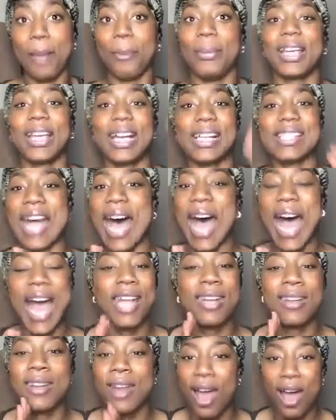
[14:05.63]
Because
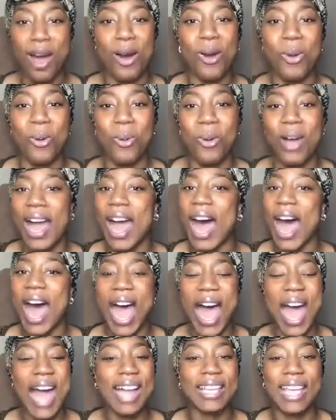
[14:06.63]
I know
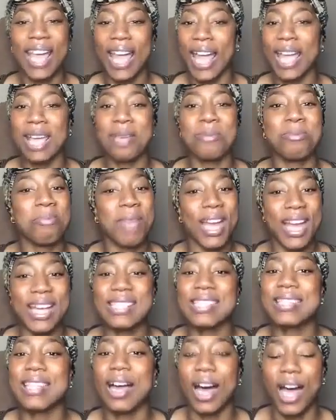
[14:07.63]
I can't
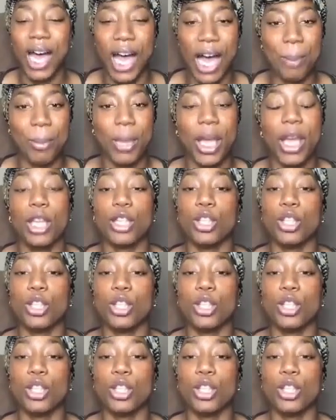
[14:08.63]
mess up.